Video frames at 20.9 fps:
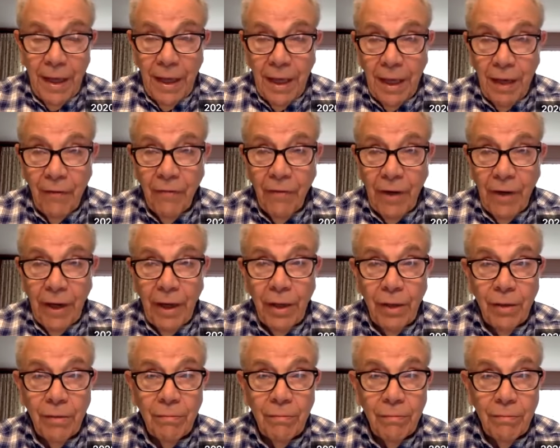And if I
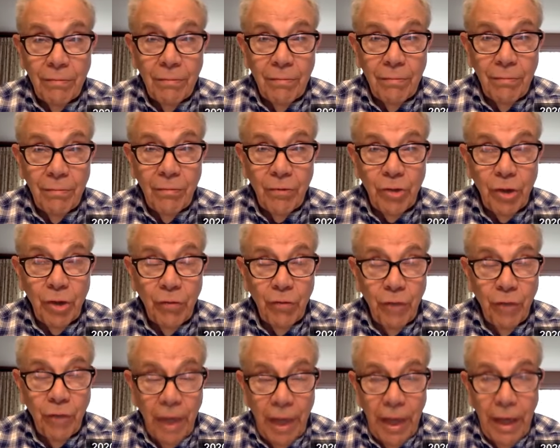should
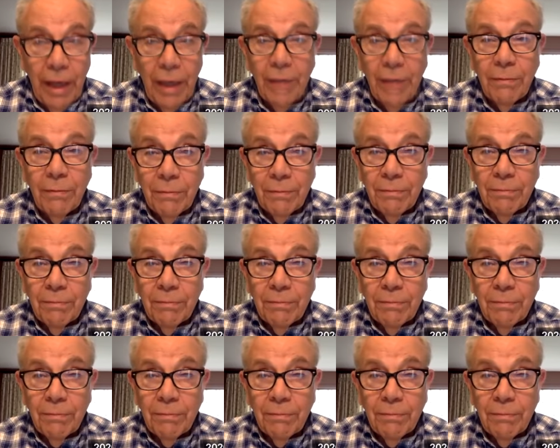forget it,